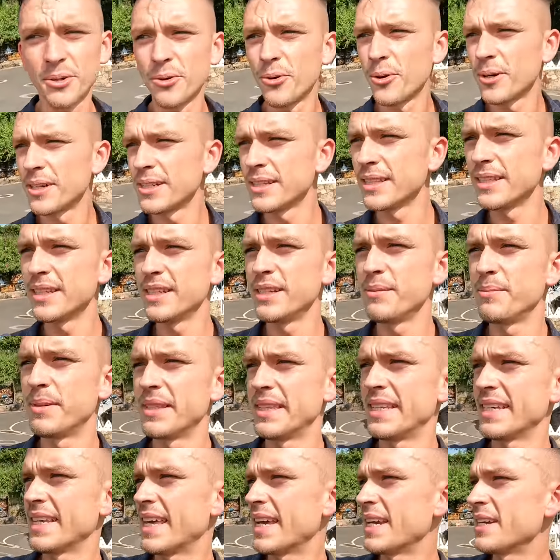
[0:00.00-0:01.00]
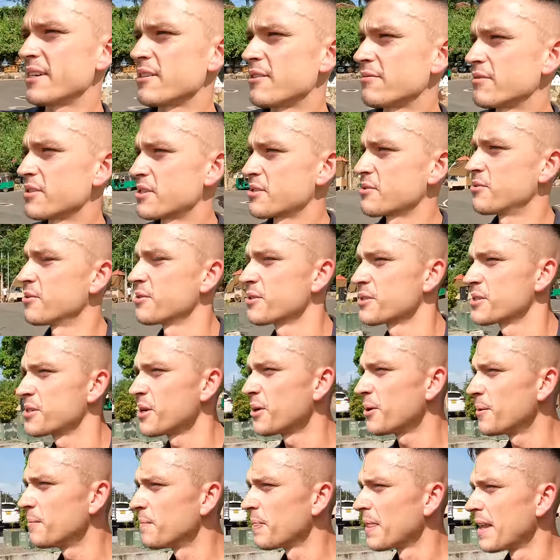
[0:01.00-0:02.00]
recorded a little bit the getting of the scooter.
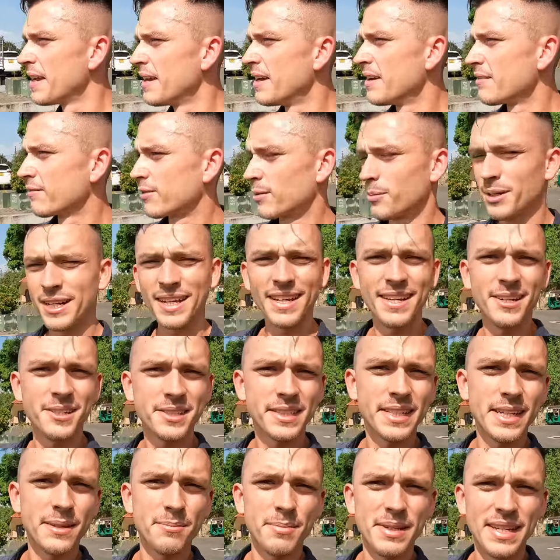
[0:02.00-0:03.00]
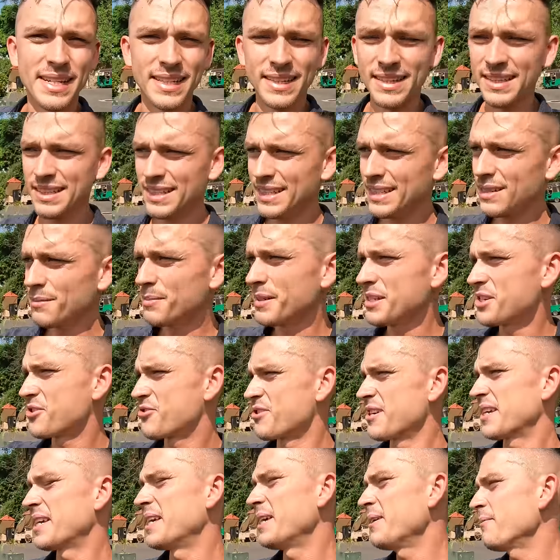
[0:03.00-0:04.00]
So from what I hear, it can be a little bit
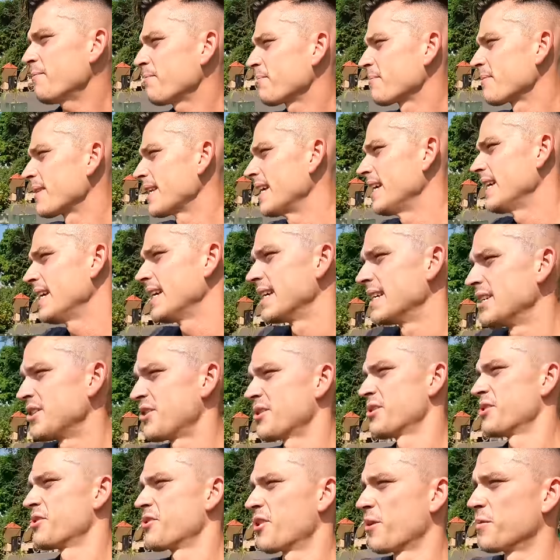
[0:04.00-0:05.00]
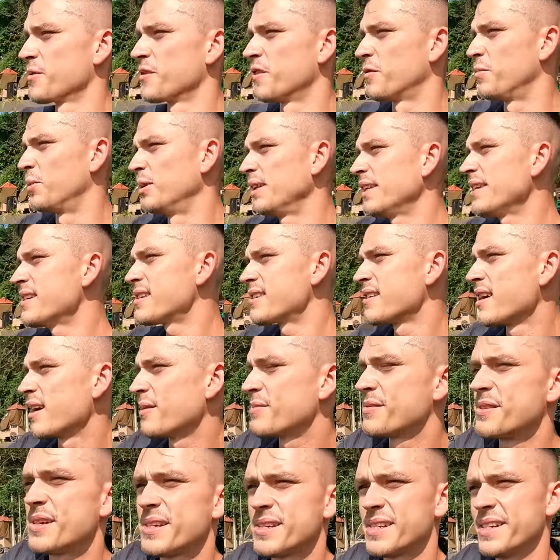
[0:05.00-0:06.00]
tricky just in terms of police
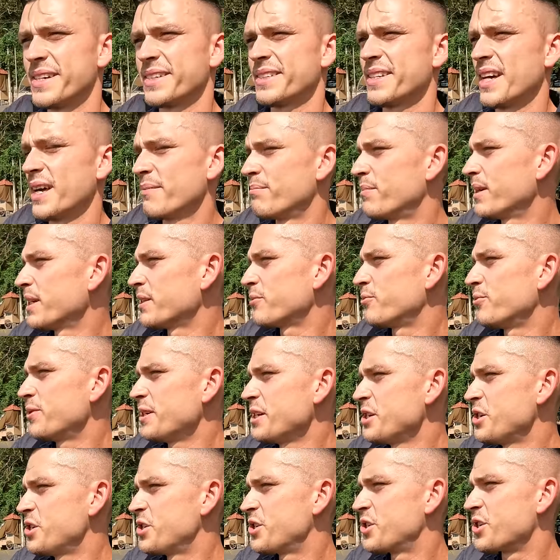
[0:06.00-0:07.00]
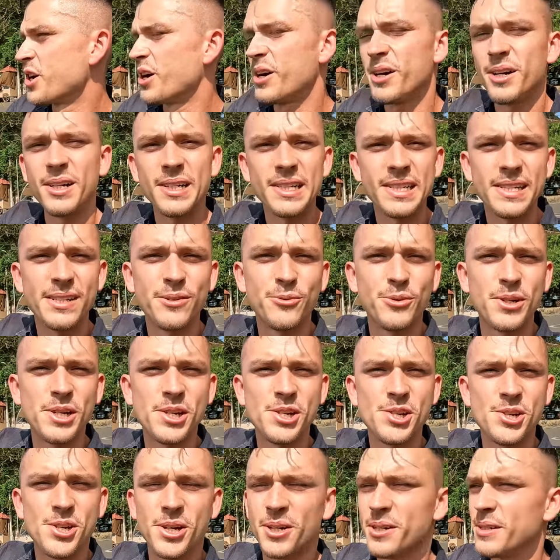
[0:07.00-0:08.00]
stops, things like that. But we shall,
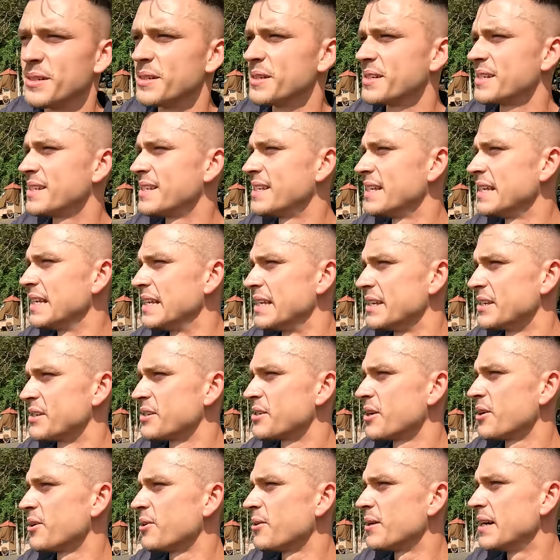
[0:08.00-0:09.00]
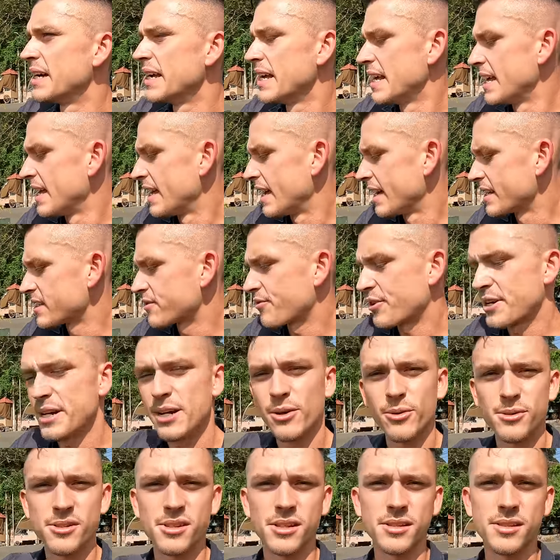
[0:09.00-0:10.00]
we shall see. So as of right
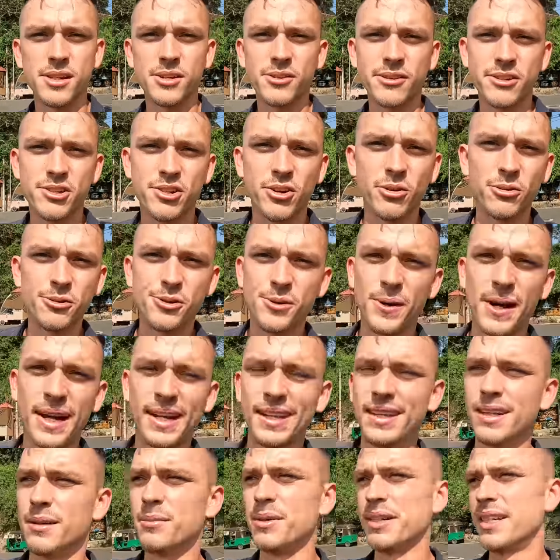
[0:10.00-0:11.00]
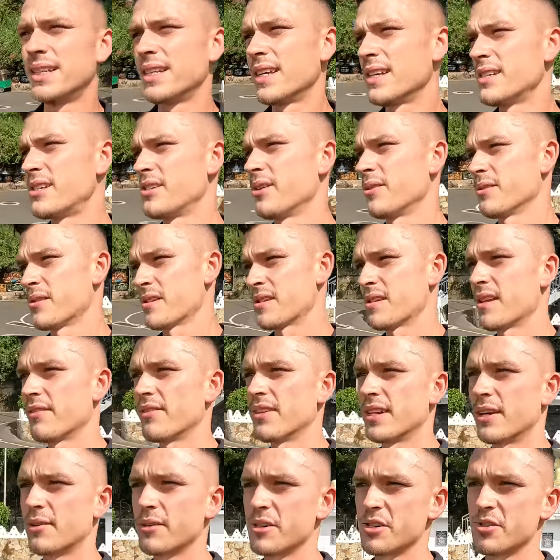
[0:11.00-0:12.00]
now, I was considering to go to Ella, but then I saw it's a
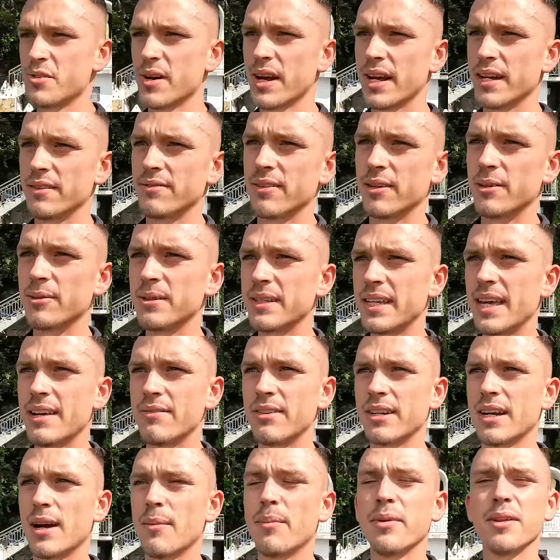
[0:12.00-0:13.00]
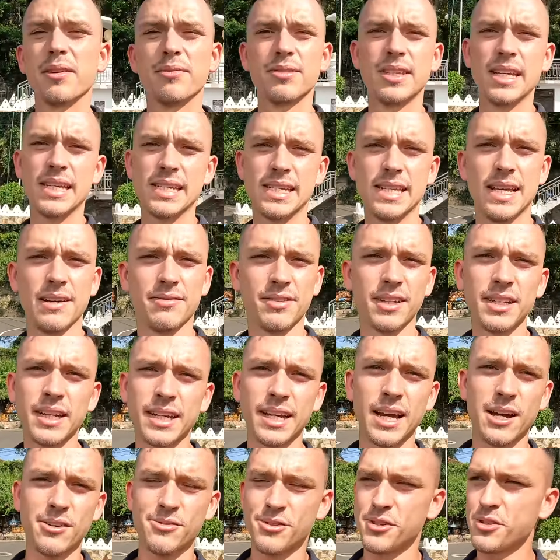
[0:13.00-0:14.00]
seven hour drive. I only have a couple of days left in
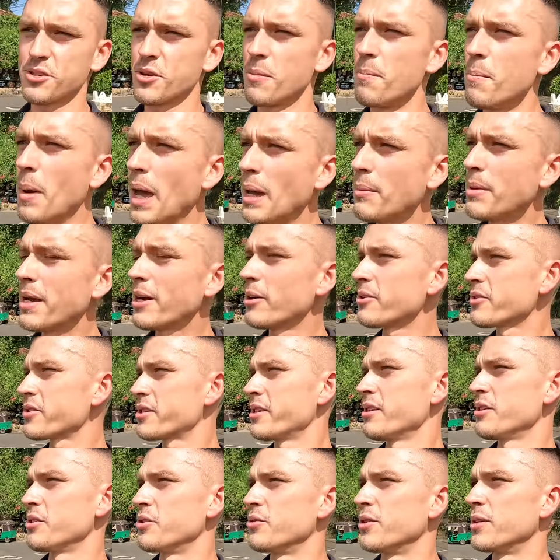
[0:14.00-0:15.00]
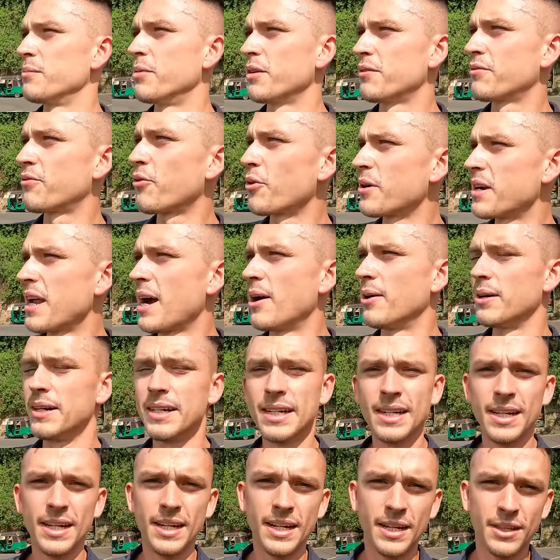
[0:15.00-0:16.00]
the country, so maybe I'll still do it. But for now,
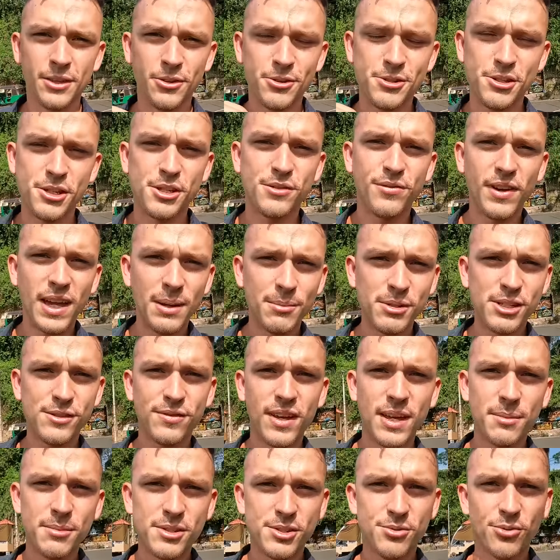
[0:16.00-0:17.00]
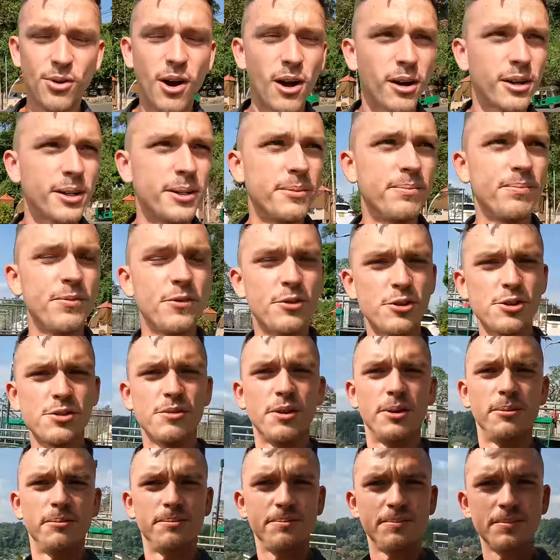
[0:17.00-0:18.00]
there's this famous, famous rock.
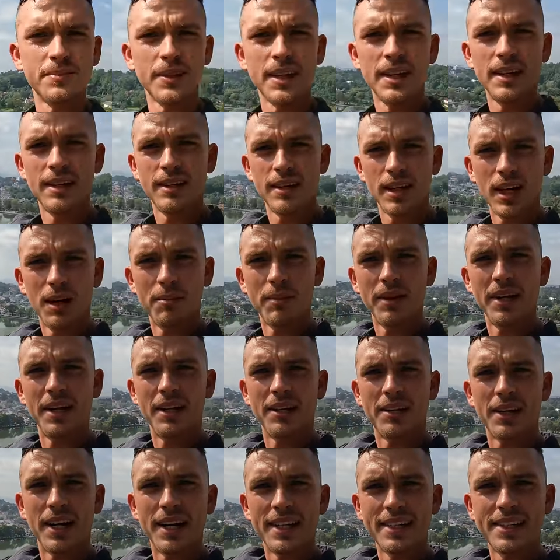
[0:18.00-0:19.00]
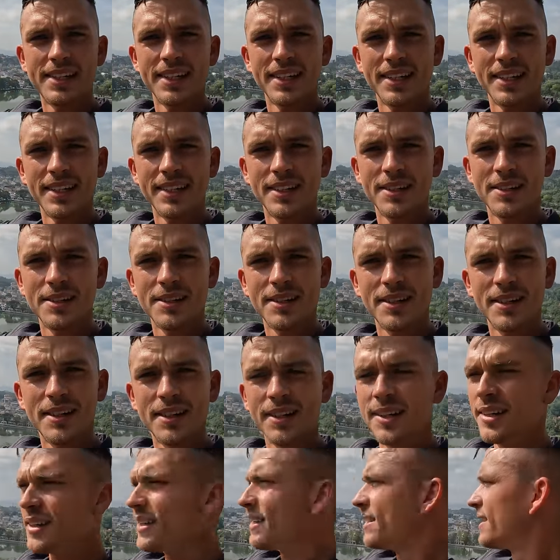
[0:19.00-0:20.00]
First of all, I'm here at the
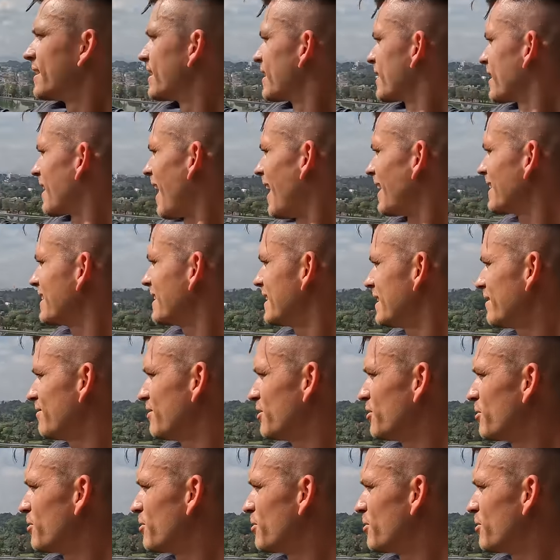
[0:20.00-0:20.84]
Kandy